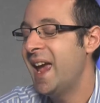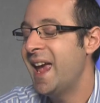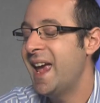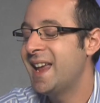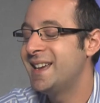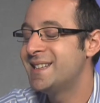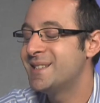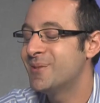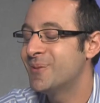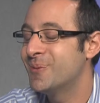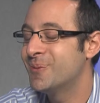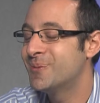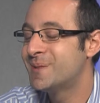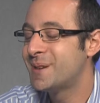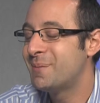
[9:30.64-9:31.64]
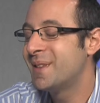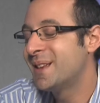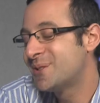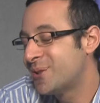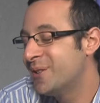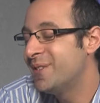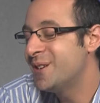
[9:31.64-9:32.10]
And it's something that's
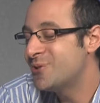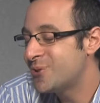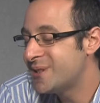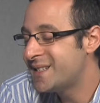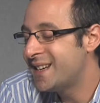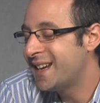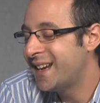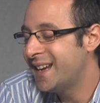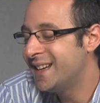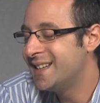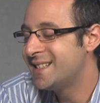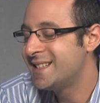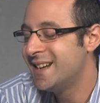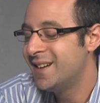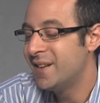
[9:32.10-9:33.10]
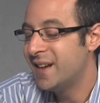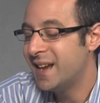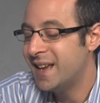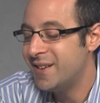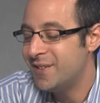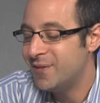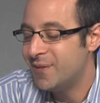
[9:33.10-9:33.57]
sort of interesting is
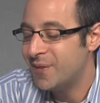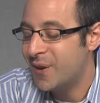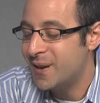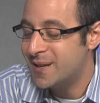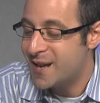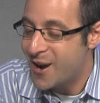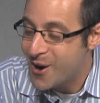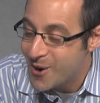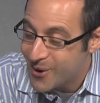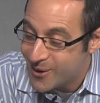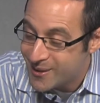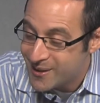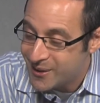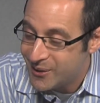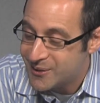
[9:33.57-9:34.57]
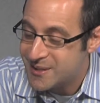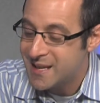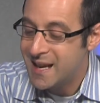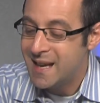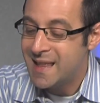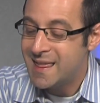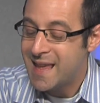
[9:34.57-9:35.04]
in our younger adults,
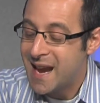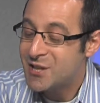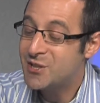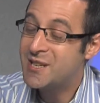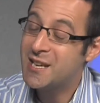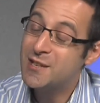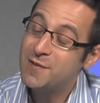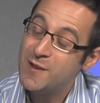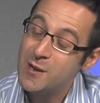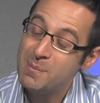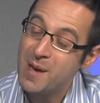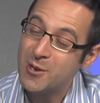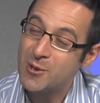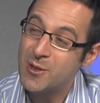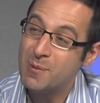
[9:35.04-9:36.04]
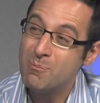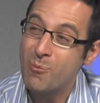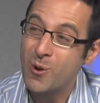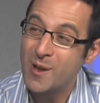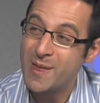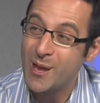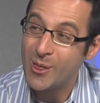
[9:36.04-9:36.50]
they actually tend to feel better the
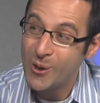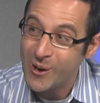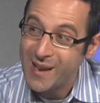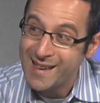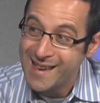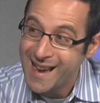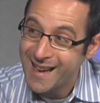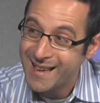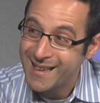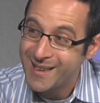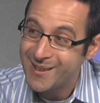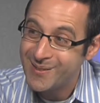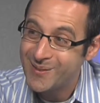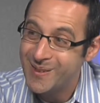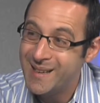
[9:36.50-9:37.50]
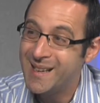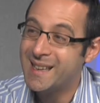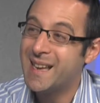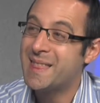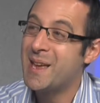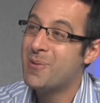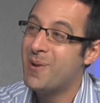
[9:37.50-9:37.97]
more they look at negative.
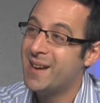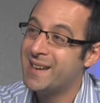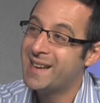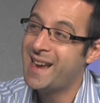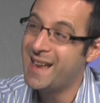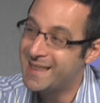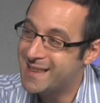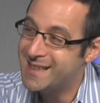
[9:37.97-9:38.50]
Like they want to get the